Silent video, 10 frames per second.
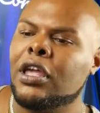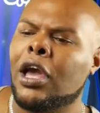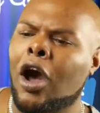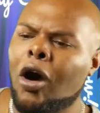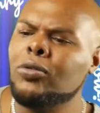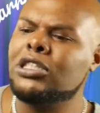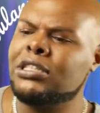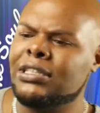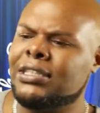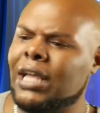Coach
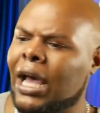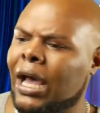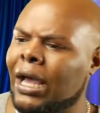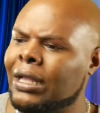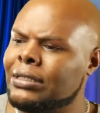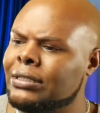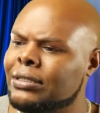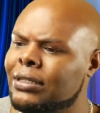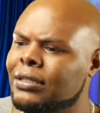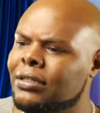
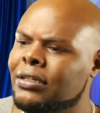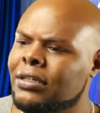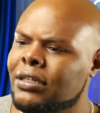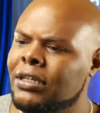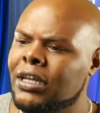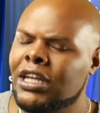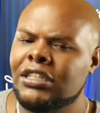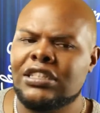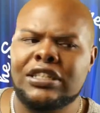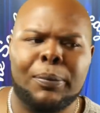decides
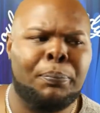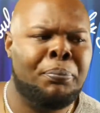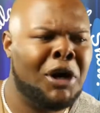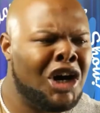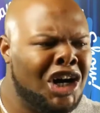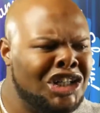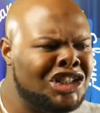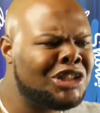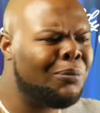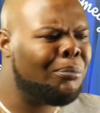to
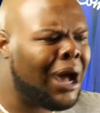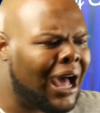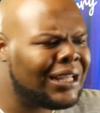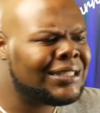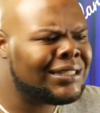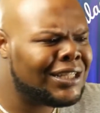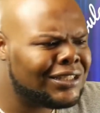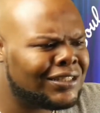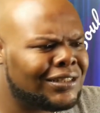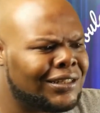push my
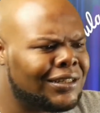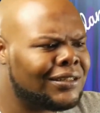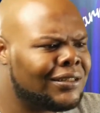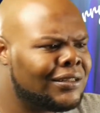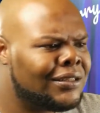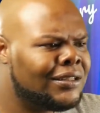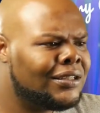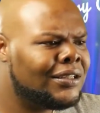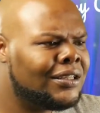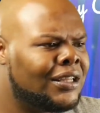sister
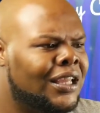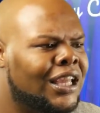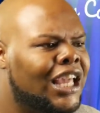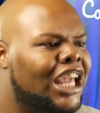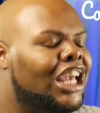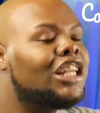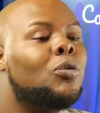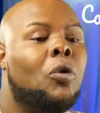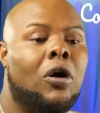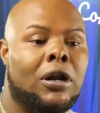in the
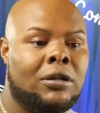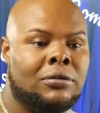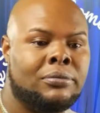water.